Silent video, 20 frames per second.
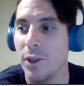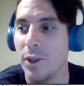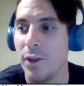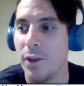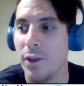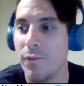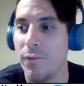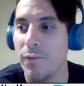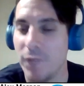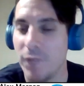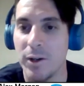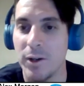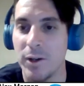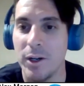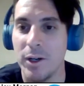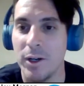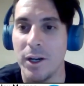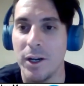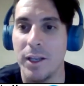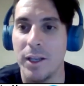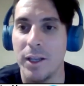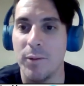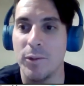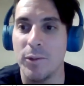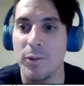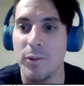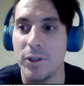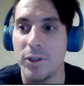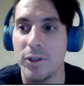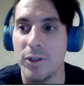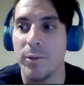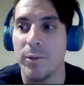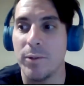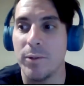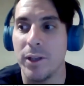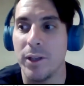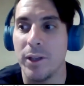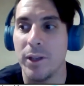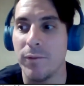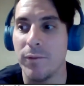fear. And then once you get rid
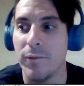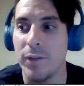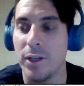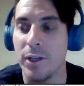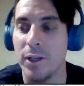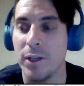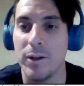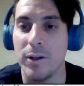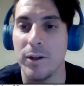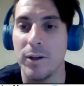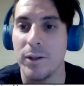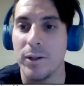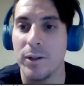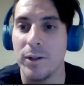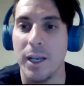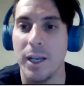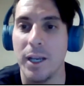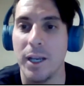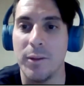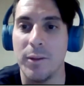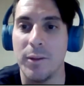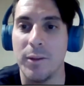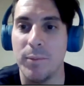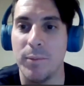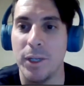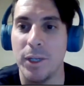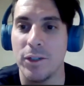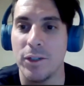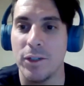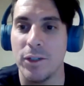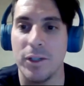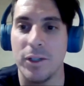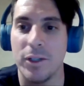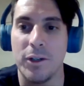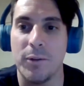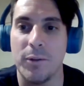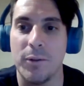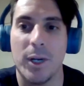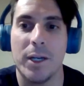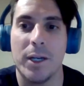of that fear, yeah, the pictures in
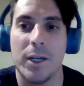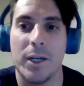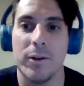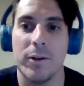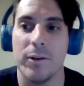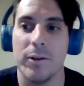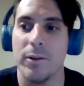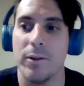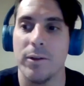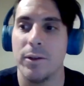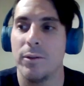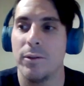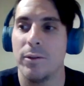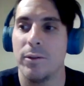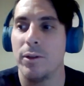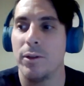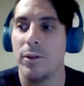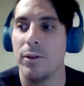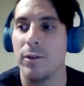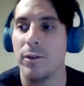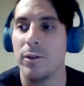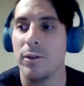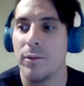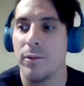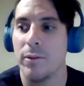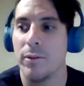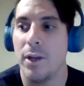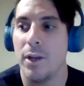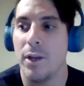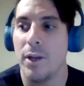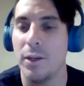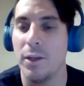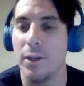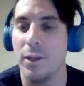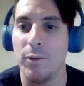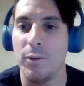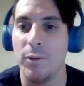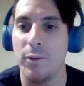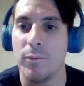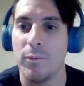your mind are not going to
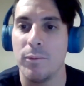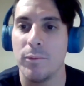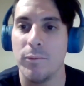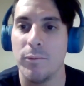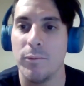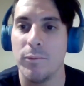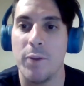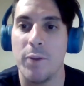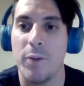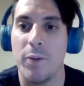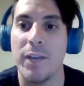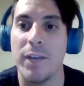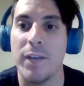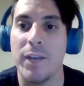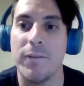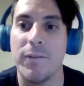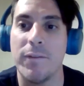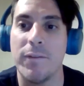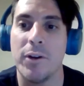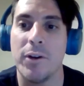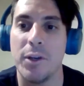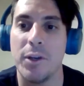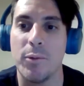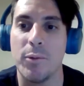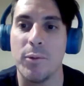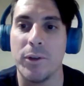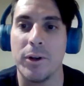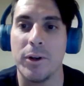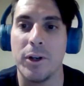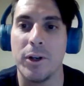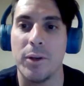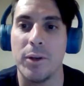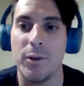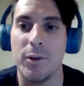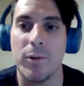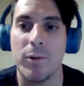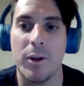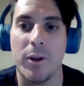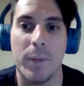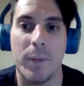be run by fear anymore. They're going to be
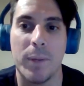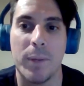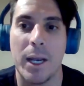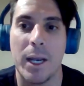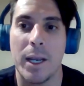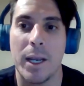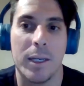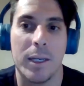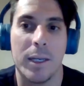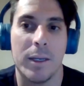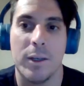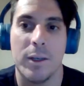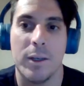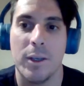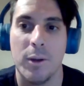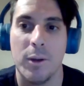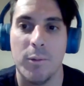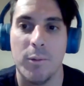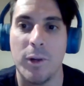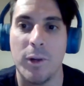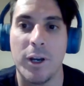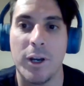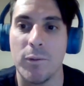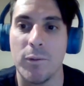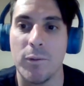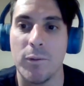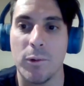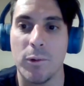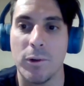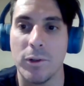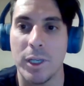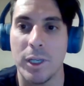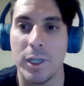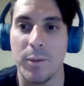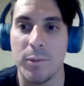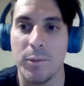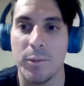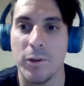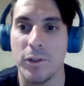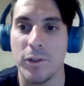run by whatever words
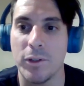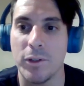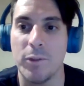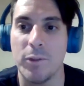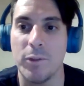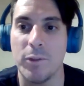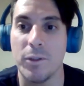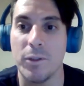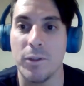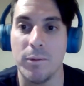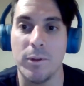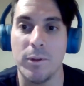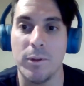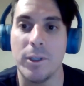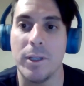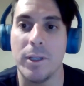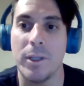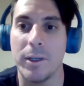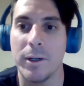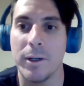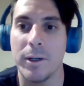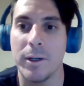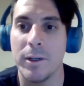that person wants to put in there.